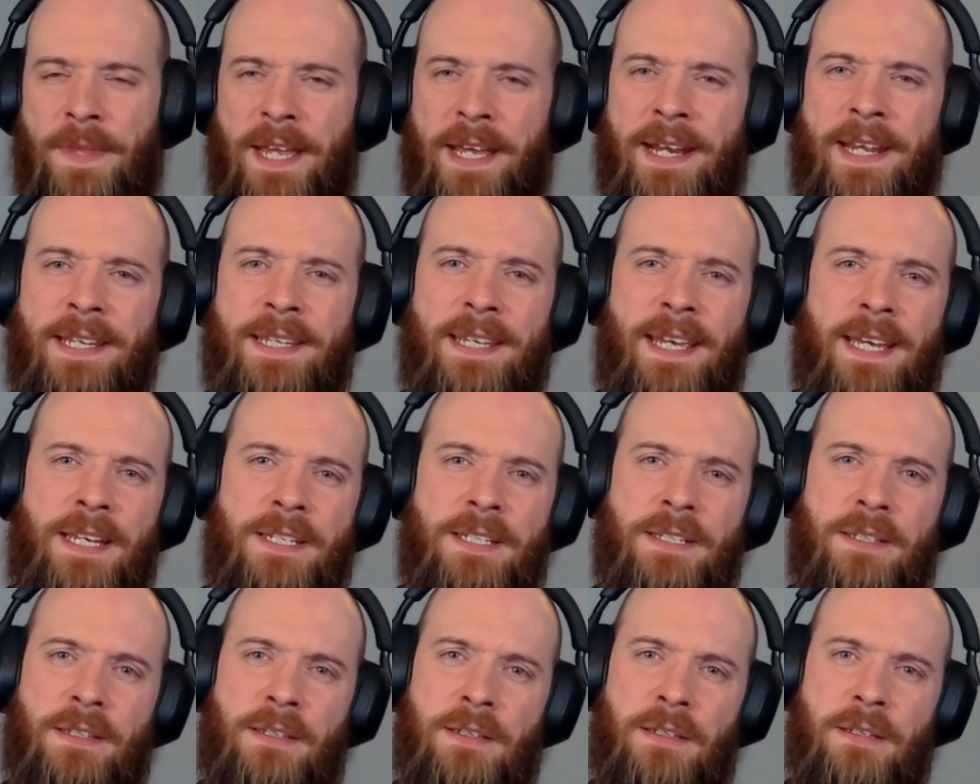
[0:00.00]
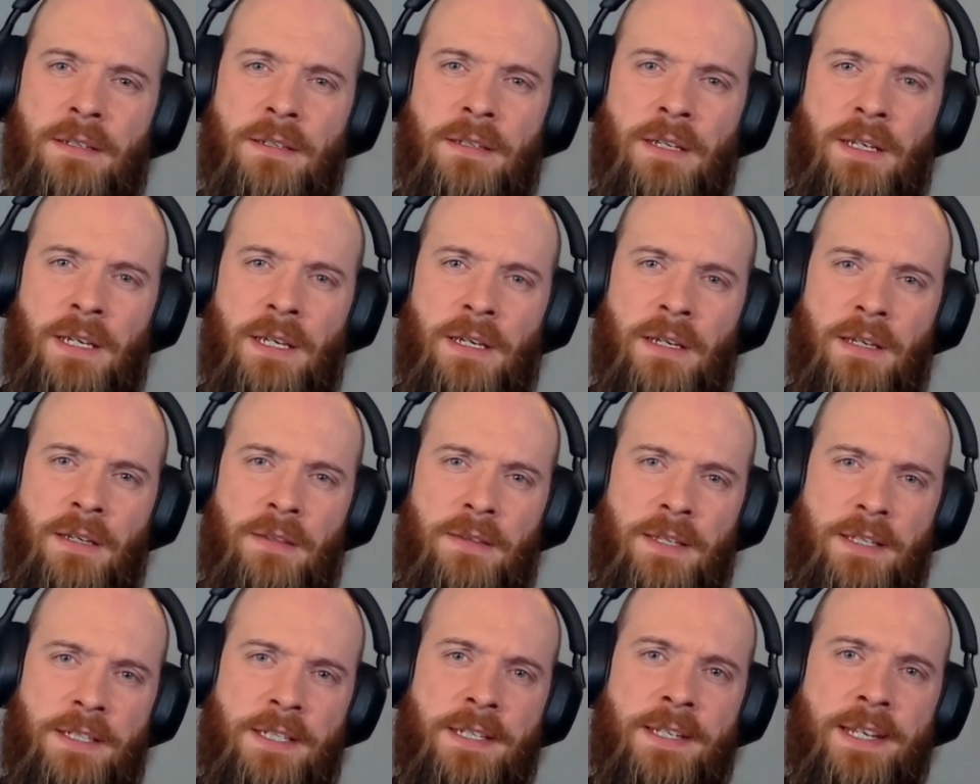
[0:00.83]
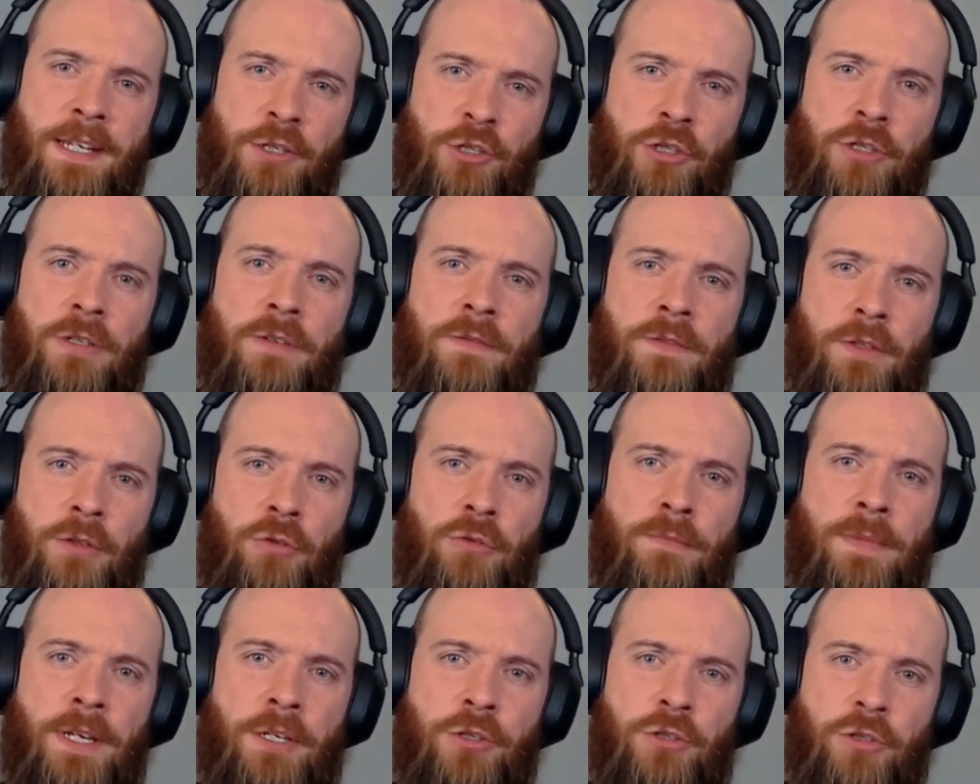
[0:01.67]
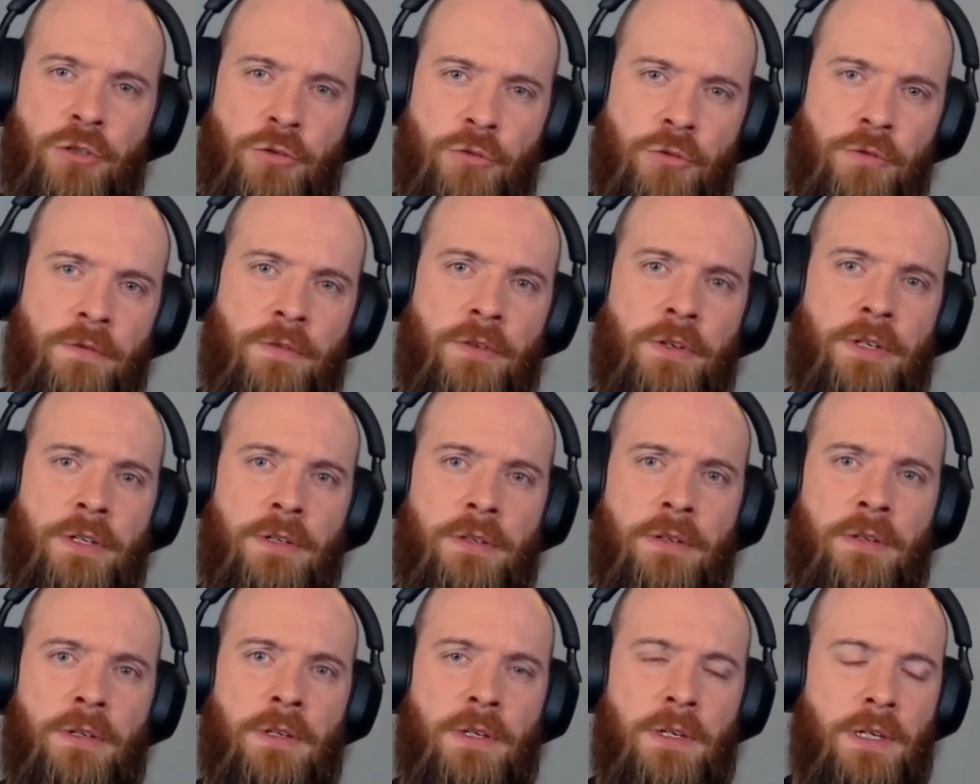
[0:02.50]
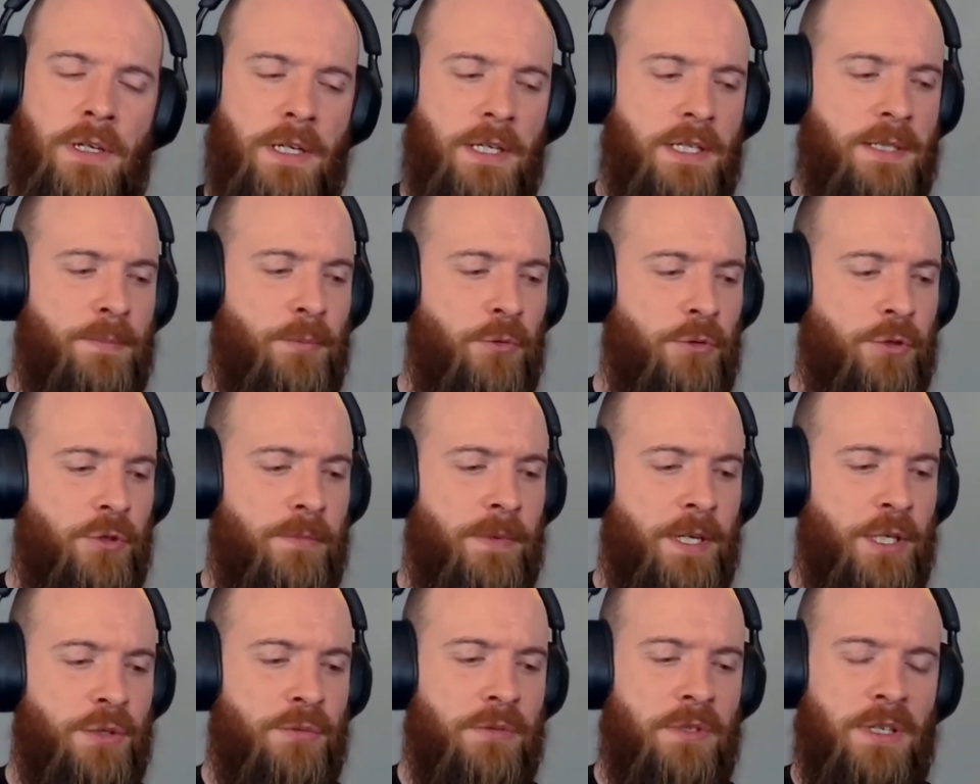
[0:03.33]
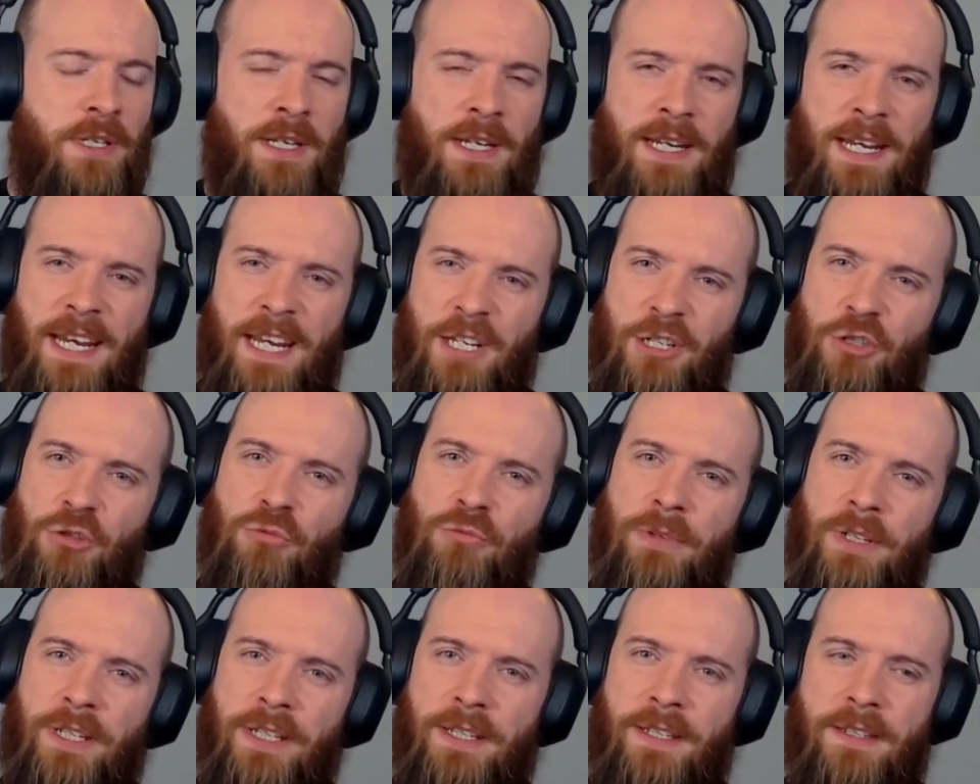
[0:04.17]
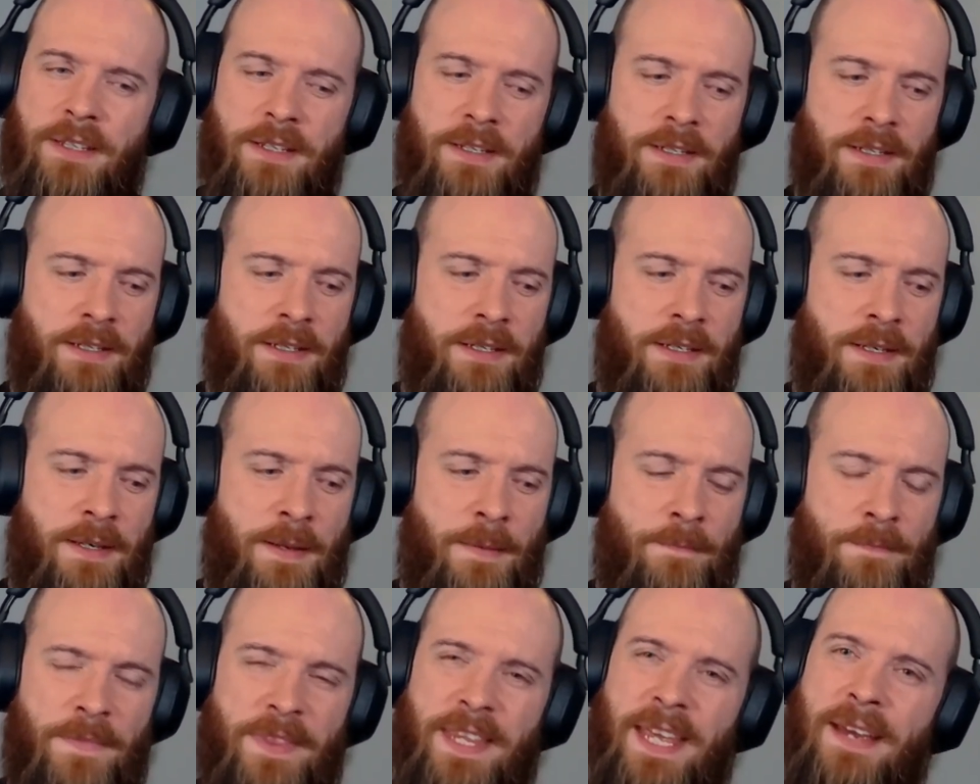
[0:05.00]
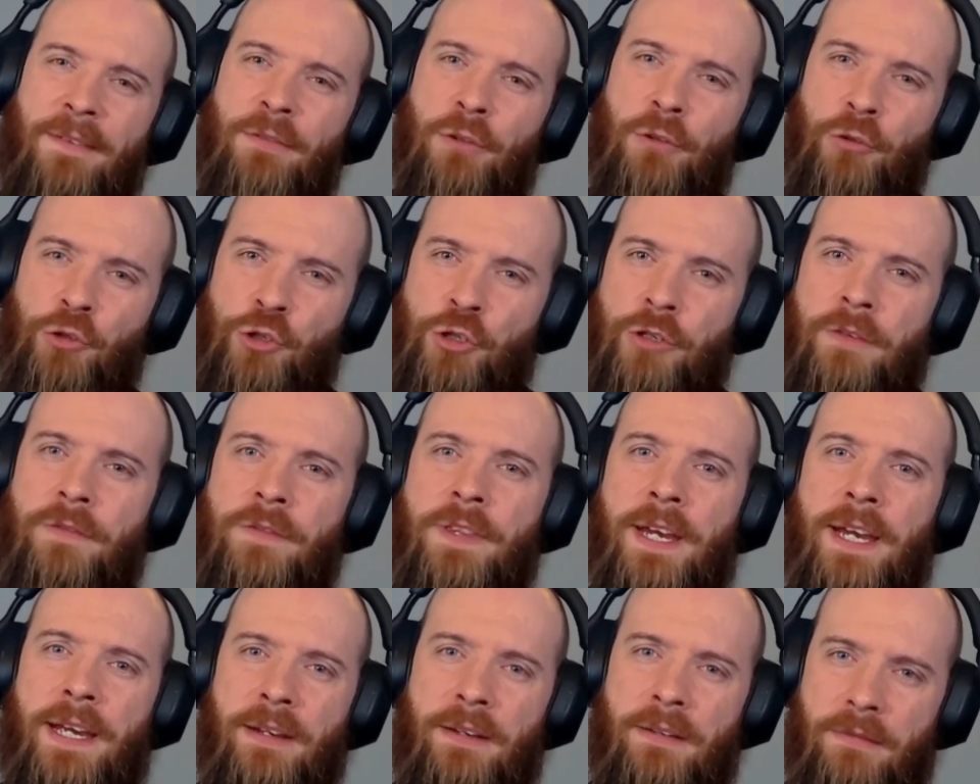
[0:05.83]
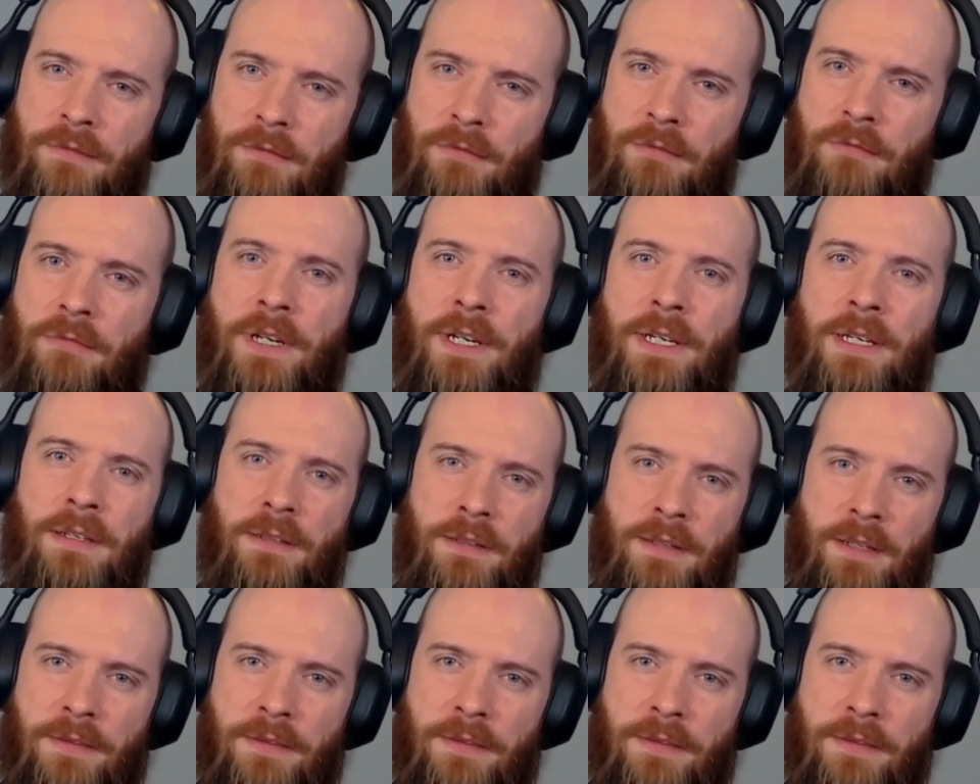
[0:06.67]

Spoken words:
And I guess this initiative that you mentioned over in exposure management, it's really the evolution of that, right?